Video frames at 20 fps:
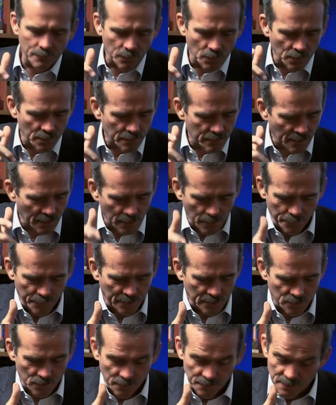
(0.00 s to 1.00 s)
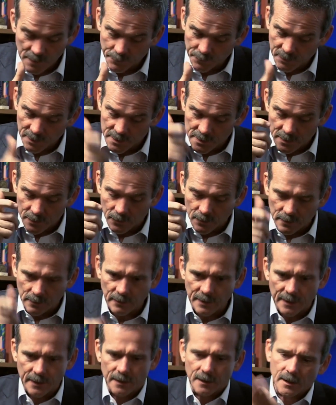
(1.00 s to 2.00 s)
on board, take a picture of someplace, go
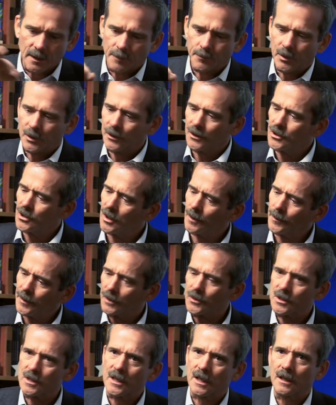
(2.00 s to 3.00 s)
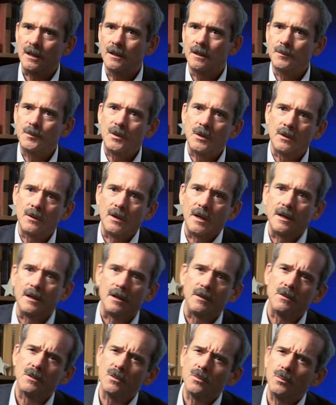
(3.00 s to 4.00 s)
click, pull the chip out, stick it in the computer,
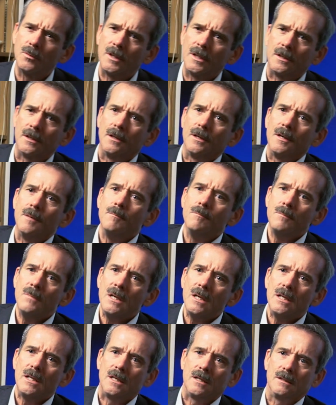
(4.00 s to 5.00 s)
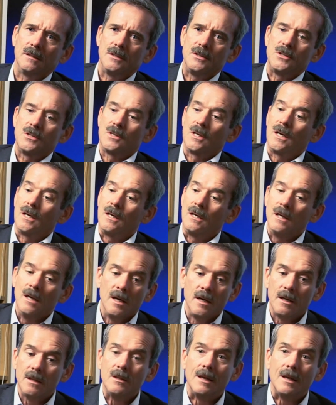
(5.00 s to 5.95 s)
and on Twitter immediately say,